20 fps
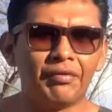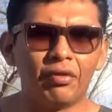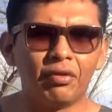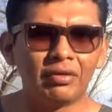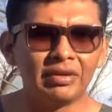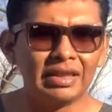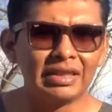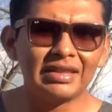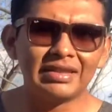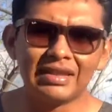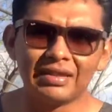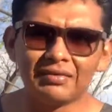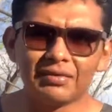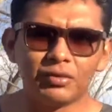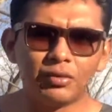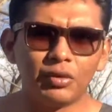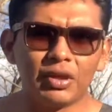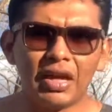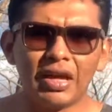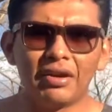all these things
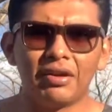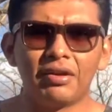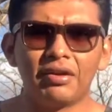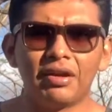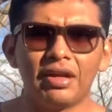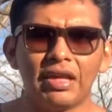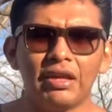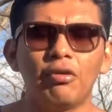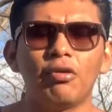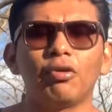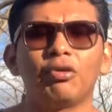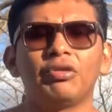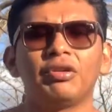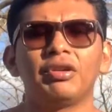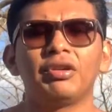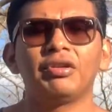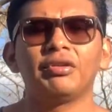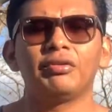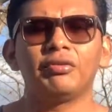together in order